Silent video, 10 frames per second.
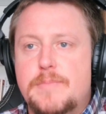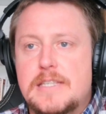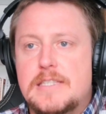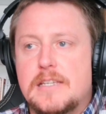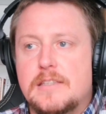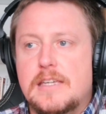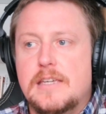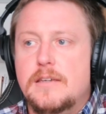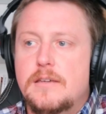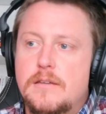is
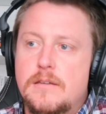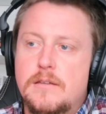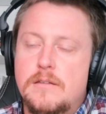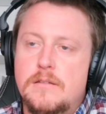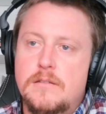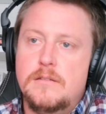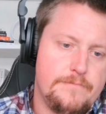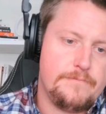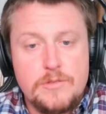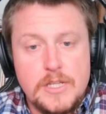basically, and the
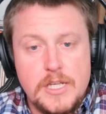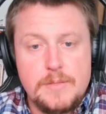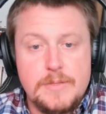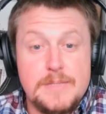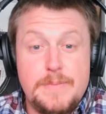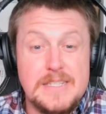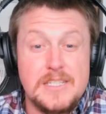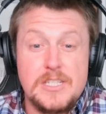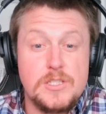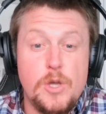third one is really good, but it's
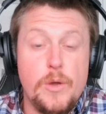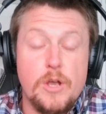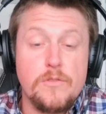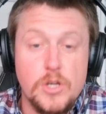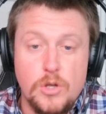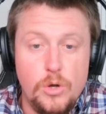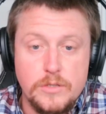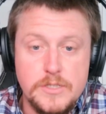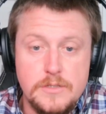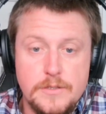basically just going over their
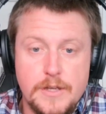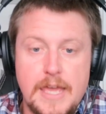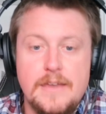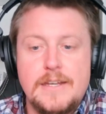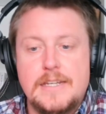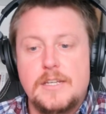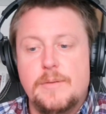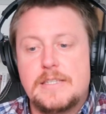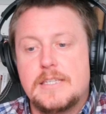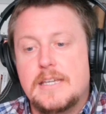goals, okay? And
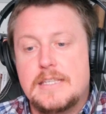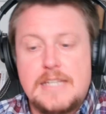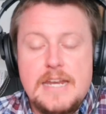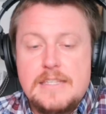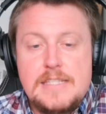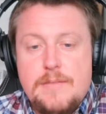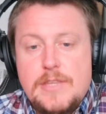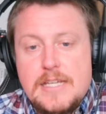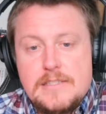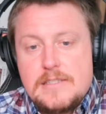then you basically, it's kind of the
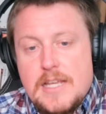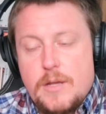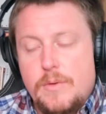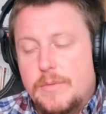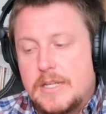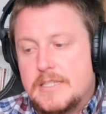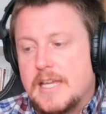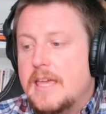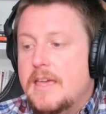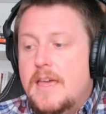same thing as the second one, but
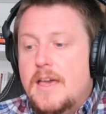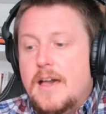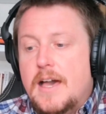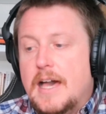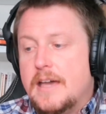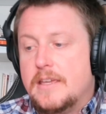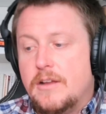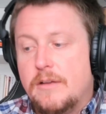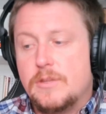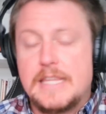it's like,
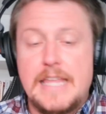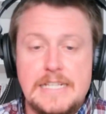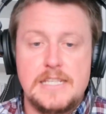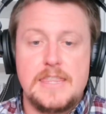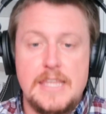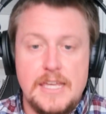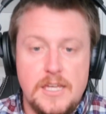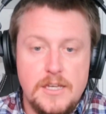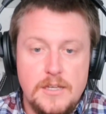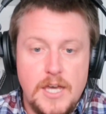you know, I really like to
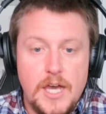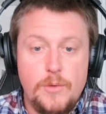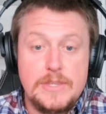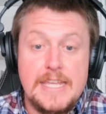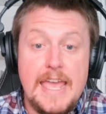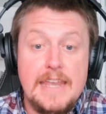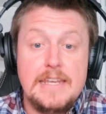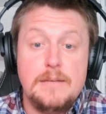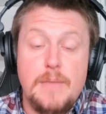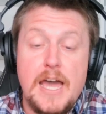think with the
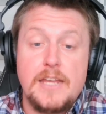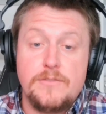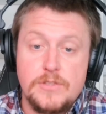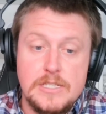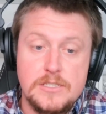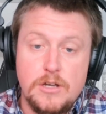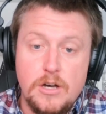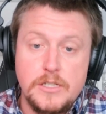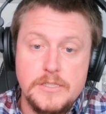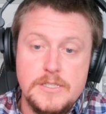end in mind for
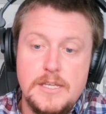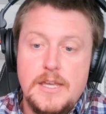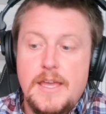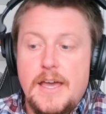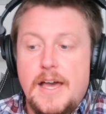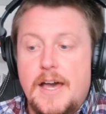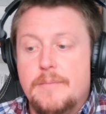these calls.